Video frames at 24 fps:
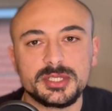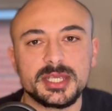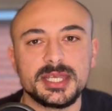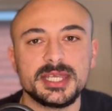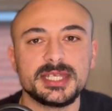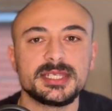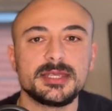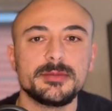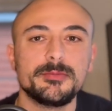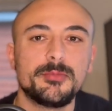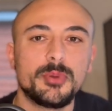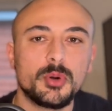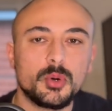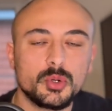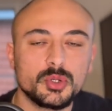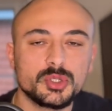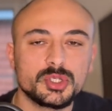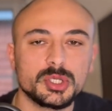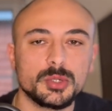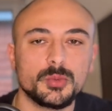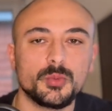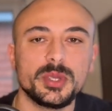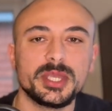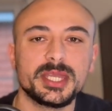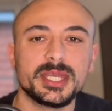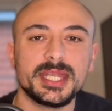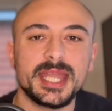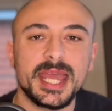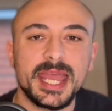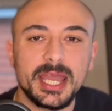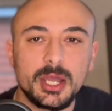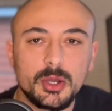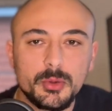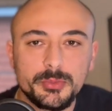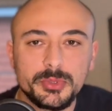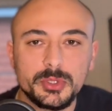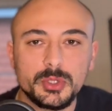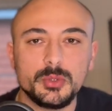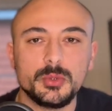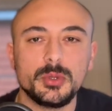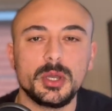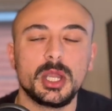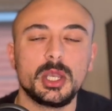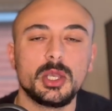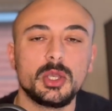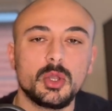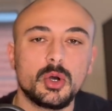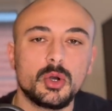It's important. We can help you
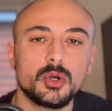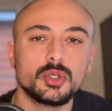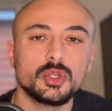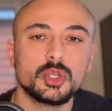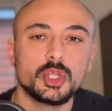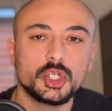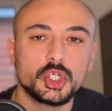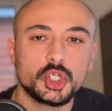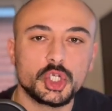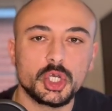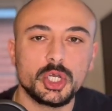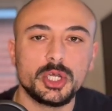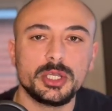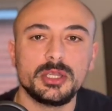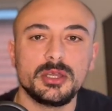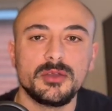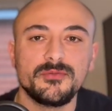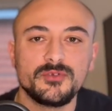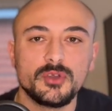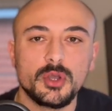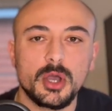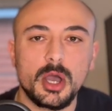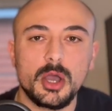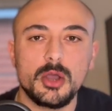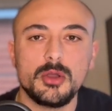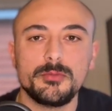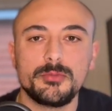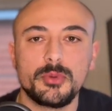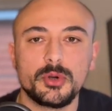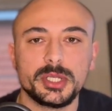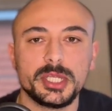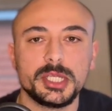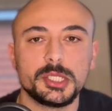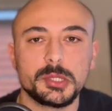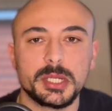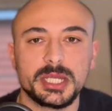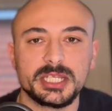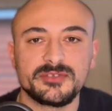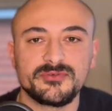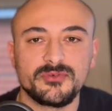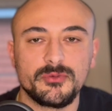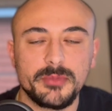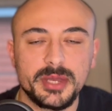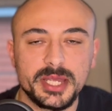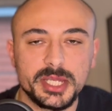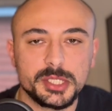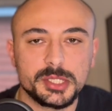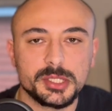along the journey of your own body
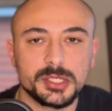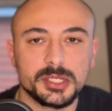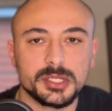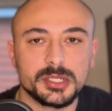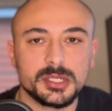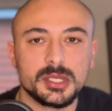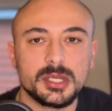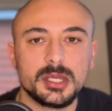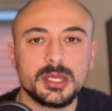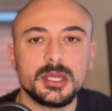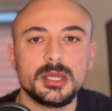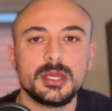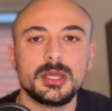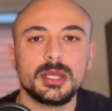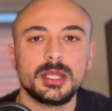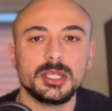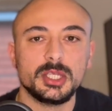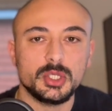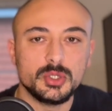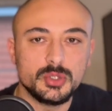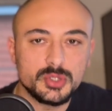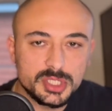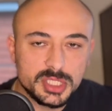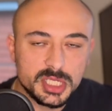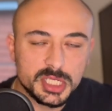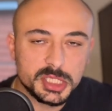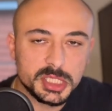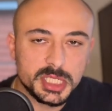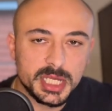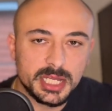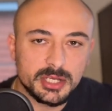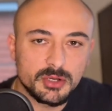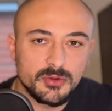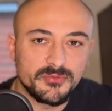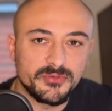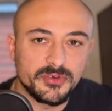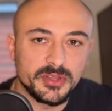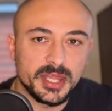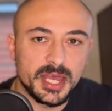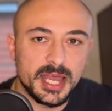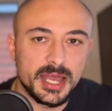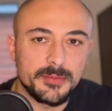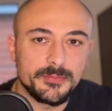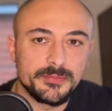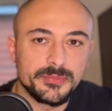transformation. Use this channel for that.